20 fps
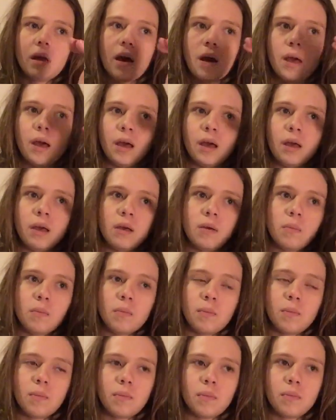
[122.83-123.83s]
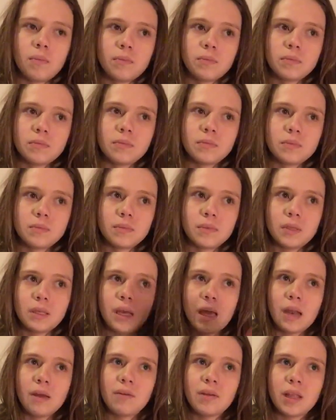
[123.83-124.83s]
I
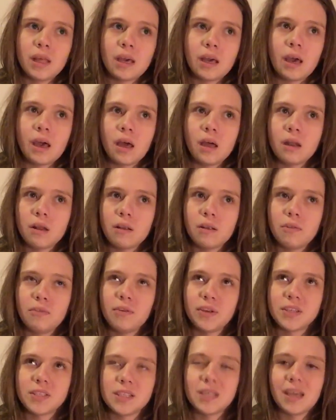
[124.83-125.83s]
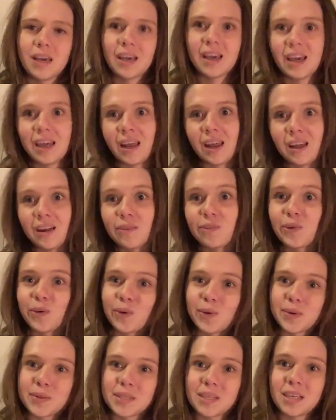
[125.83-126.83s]
get everything out. The first thing I get out, of
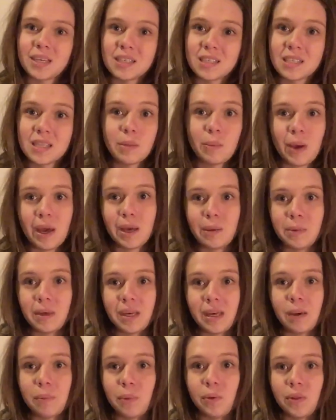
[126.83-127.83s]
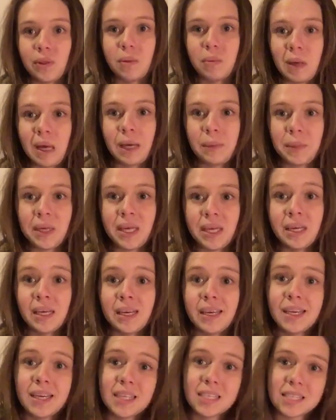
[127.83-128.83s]
course, is the baby. I put the baby
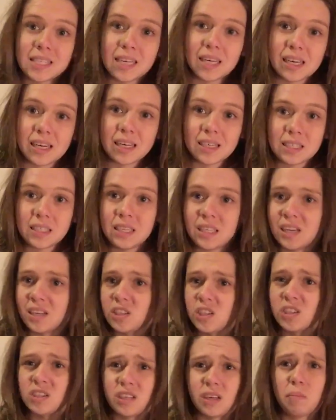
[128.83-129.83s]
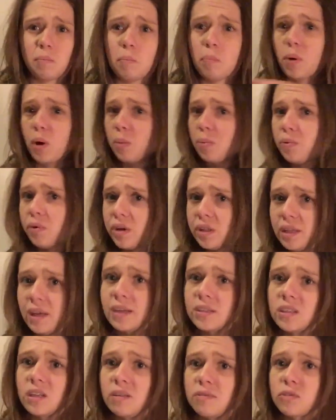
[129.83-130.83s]
into the car seat. I just like pop her in there.
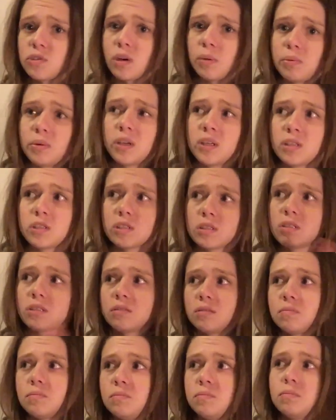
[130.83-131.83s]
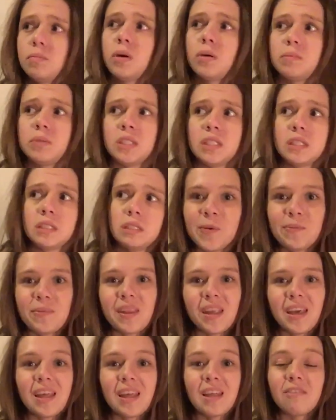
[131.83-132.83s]
I didn't even strap her in, just popped in.
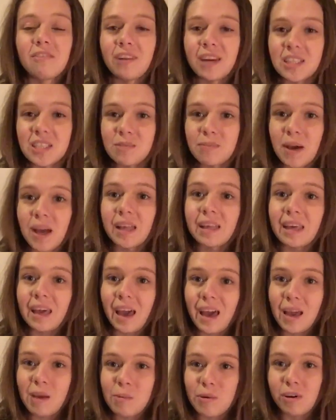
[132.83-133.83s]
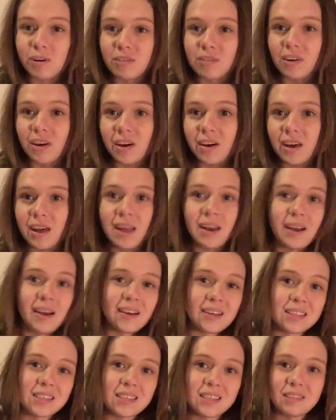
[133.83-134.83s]
Friends of mine came over and
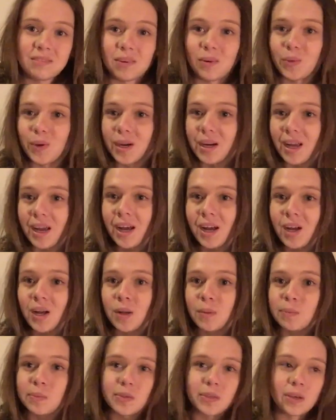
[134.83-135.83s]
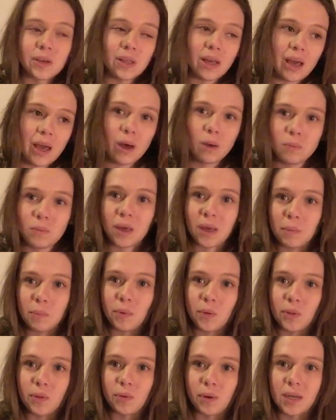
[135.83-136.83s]
asked if I wanted help, so they helped me
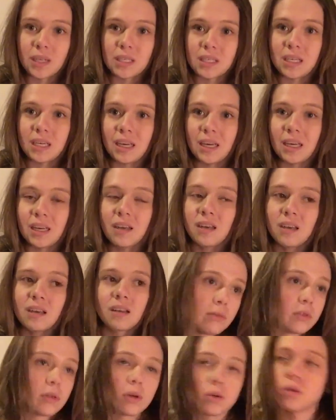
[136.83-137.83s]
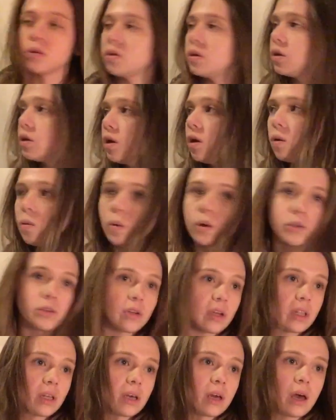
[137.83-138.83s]
put the rest in. It was all good. Walked
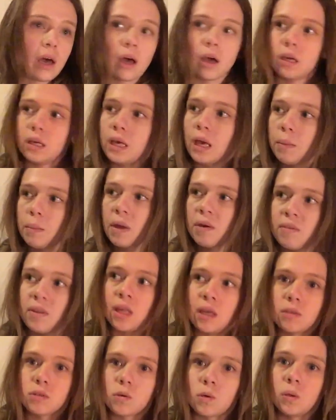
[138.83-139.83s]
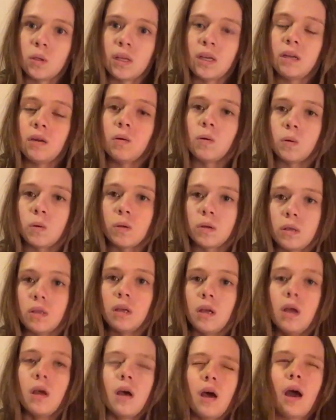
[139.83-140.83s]
around the car. Yep, everything's all in, all
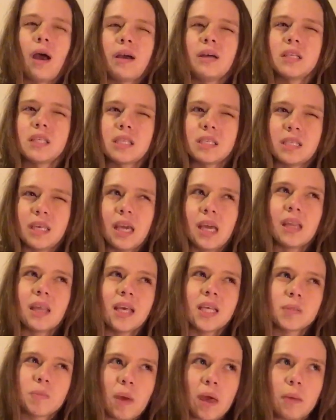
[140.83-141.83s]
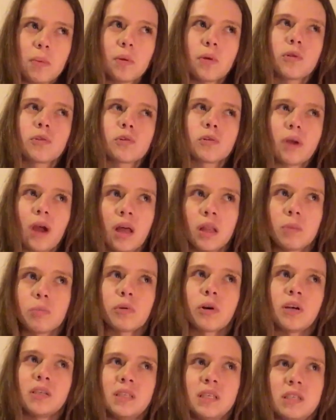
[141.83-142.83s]
good. I could see these people throughout the
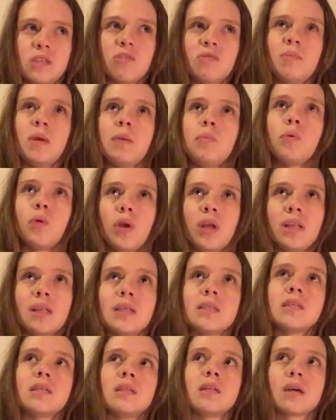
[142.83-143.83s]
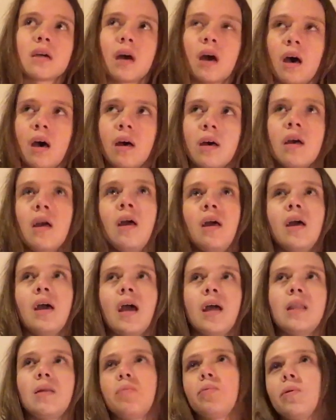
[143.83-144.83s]
process of me putting this in the car,
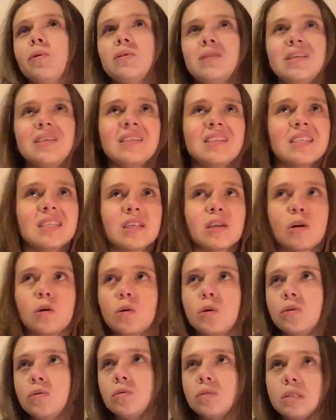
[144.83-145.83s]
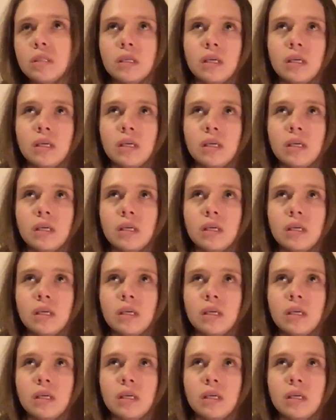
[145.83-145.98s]
and the process is a good